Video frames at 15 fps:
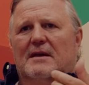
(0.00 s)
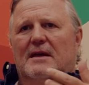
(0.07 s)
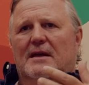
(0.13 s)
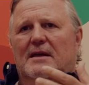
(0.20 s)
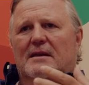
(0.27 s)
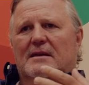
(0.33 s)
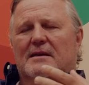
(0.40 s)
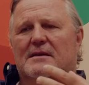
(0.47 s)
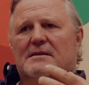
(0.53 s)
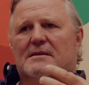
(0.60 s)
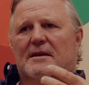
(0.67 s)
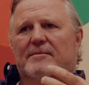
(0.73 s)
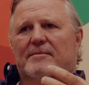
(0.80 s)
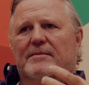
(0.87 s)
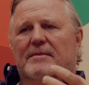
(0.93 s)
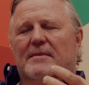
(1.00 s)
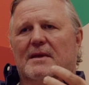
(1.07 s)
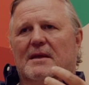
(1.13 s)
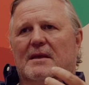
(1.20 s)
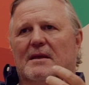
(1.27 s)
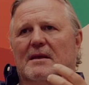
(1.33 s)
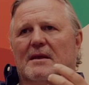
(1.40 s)
and that
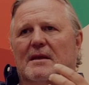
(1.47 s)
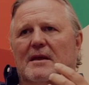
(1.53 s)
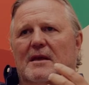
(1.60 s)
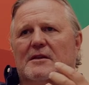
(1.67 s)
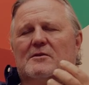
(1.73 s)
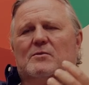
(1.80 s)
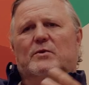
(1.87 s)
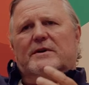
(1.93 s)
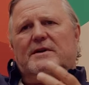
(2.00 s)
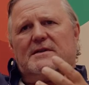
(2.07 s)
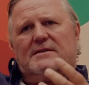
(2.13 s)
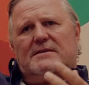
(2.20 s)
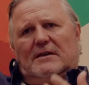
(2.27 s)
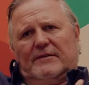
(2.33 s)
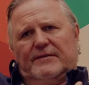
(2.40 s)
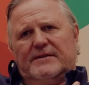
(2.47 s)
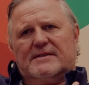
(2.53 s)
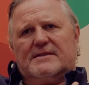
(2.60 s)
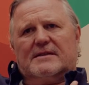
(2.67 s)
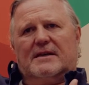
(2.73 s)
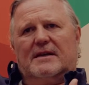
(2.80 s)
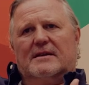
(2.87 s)
and to work
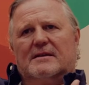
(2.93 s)
selflessly.